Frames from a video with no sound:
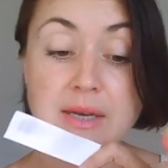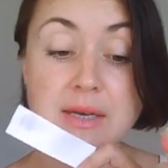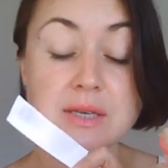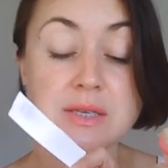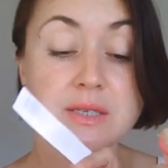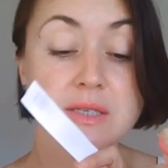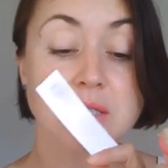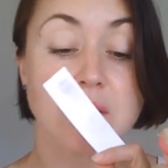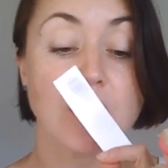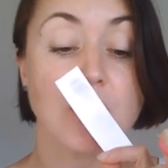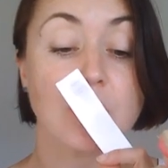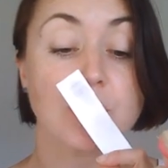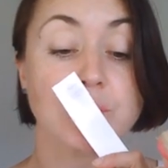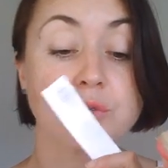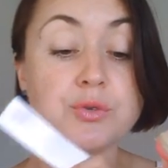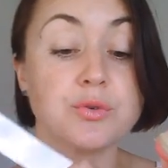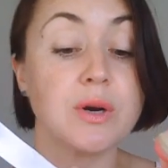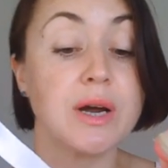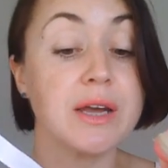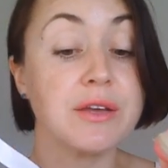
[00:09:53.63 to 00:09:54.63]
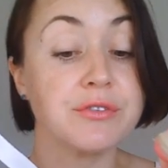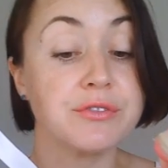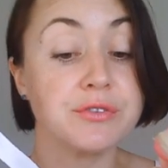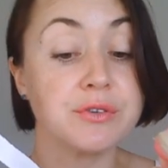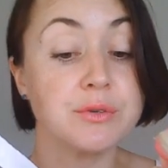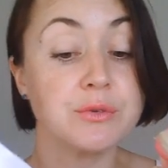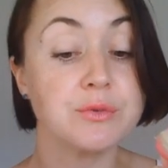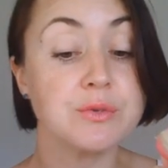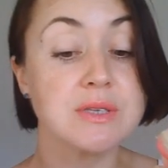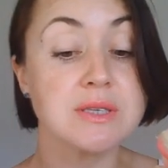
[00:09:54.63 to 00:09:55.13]
So dry
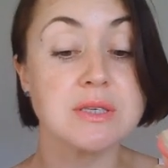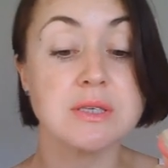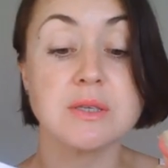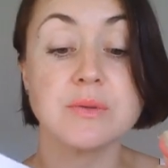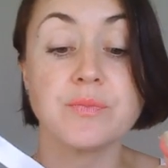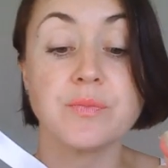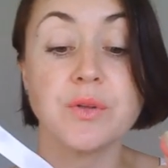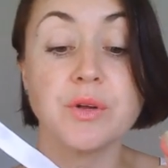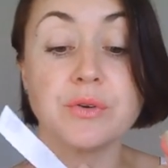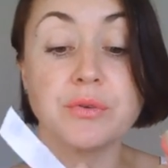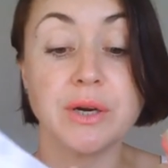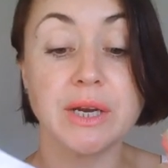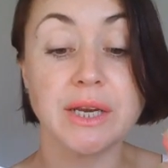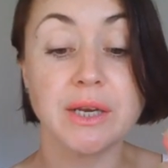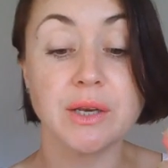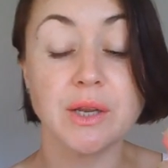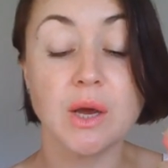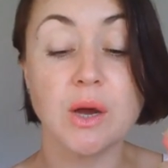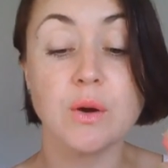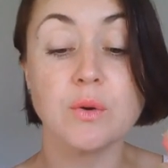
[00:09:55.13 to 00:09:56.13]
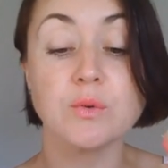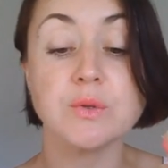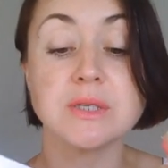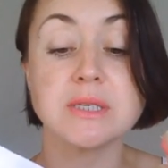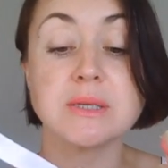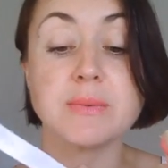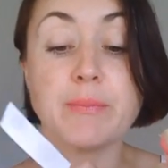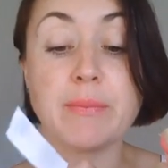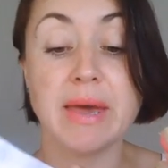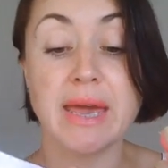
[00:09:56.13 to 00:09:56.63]
fruits, green
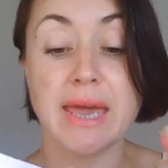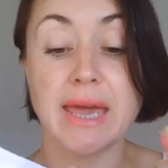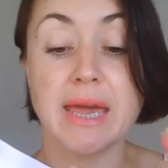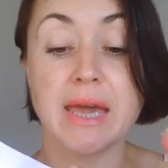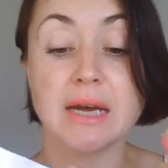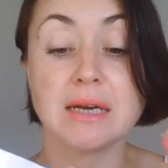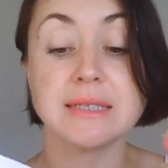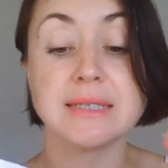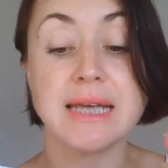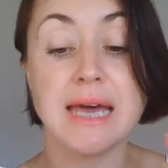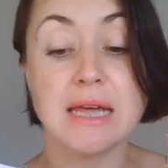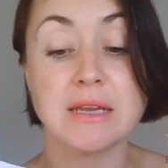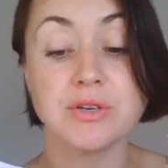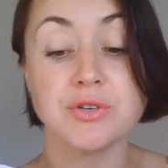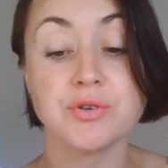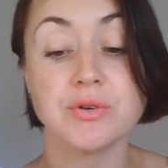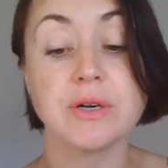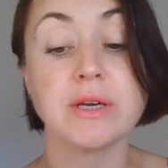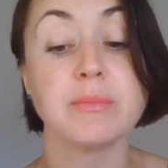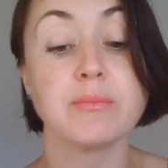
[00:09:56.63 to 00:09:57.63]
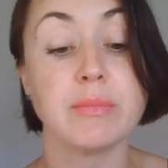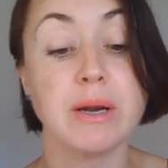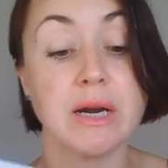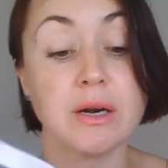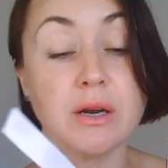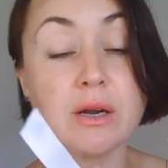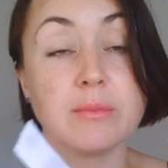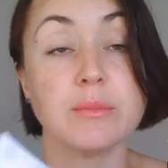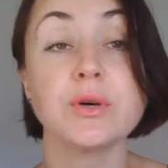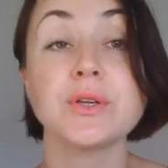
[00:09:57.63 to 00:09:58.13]
notes, pear, tangerine,
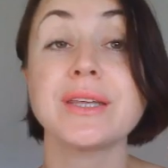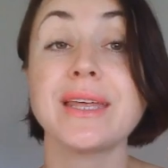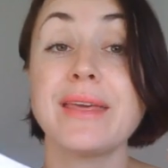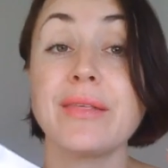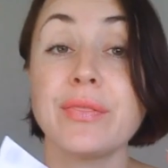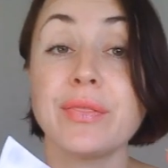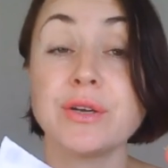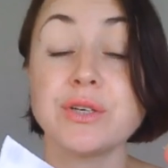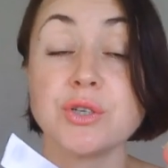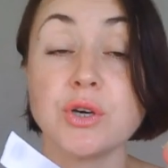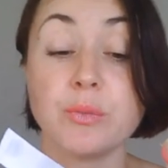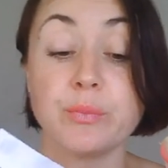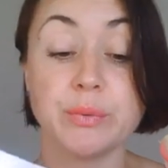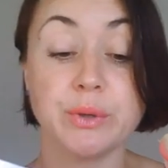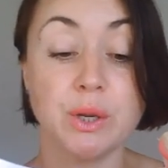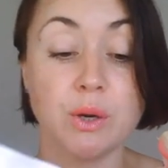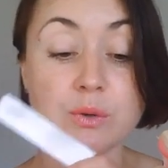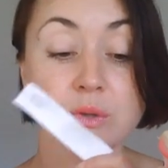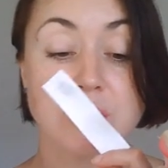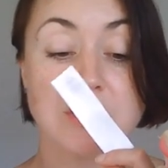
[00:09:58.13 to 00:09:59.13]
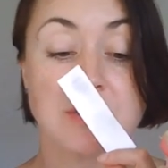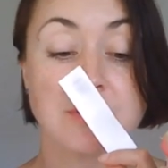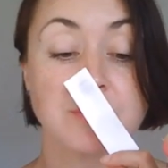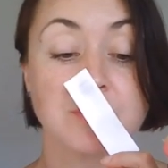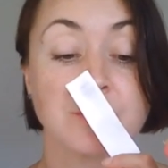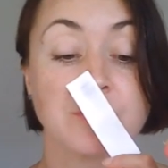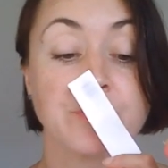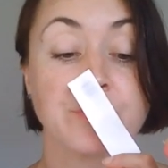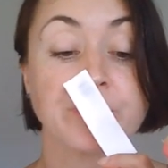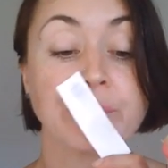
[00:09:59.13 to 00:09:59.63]
bergamot in the top notes.
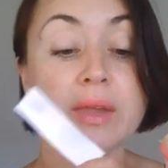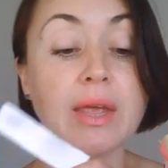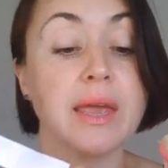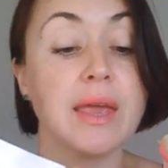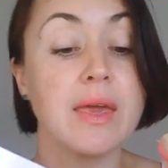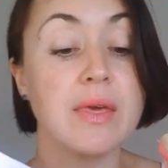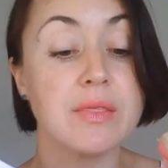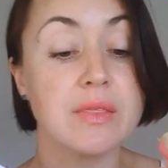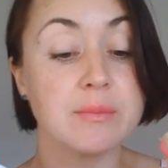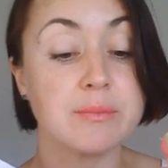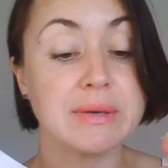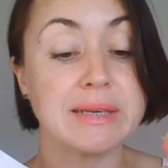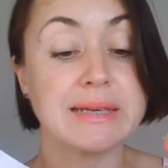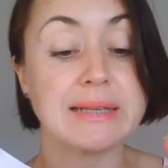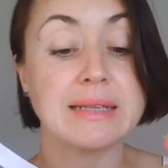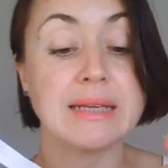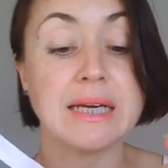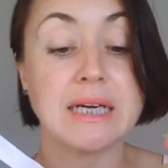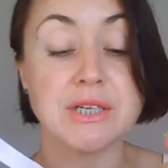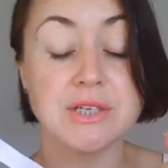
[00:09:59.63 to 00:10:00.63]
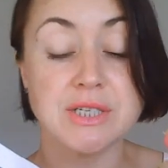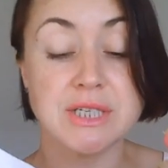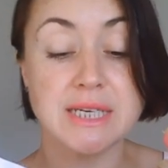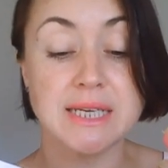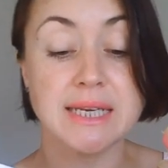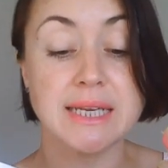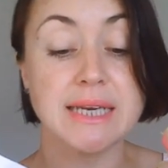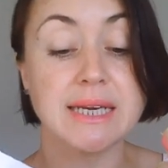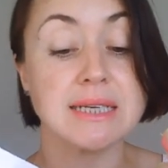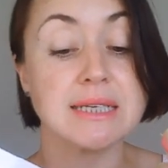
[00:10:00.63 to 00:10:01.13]
In the middle,
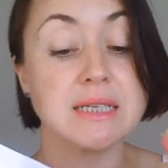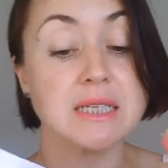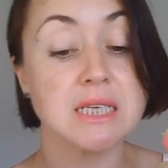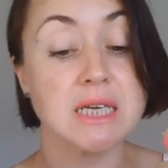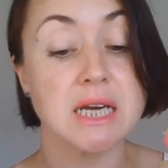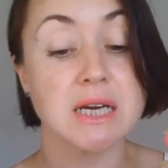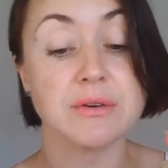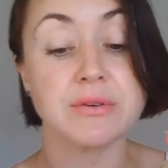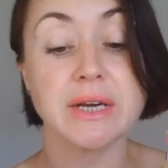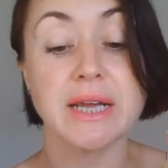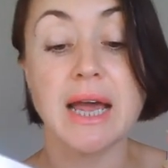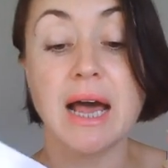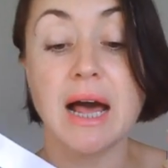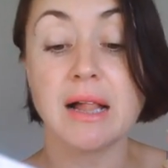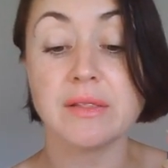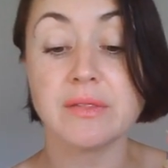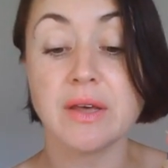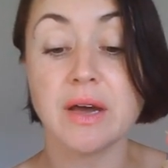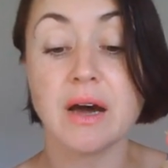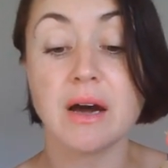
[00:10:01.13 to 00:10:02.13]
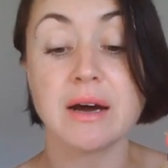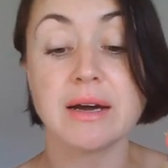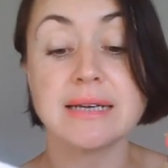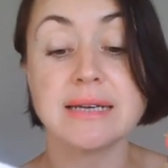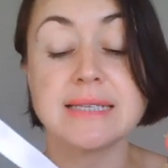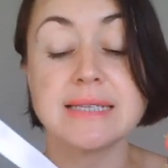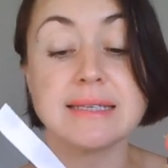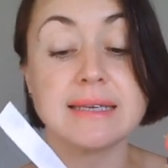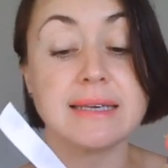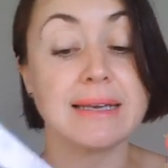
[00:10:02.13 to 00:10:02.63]
gardenia, tiare,
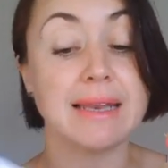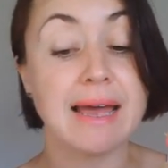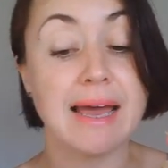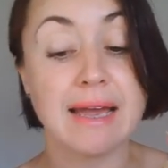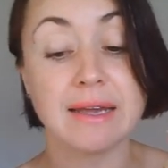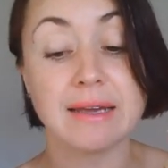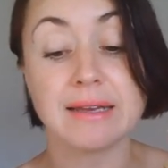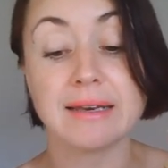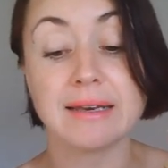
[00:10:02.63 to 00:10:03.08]
aldehydes, ylang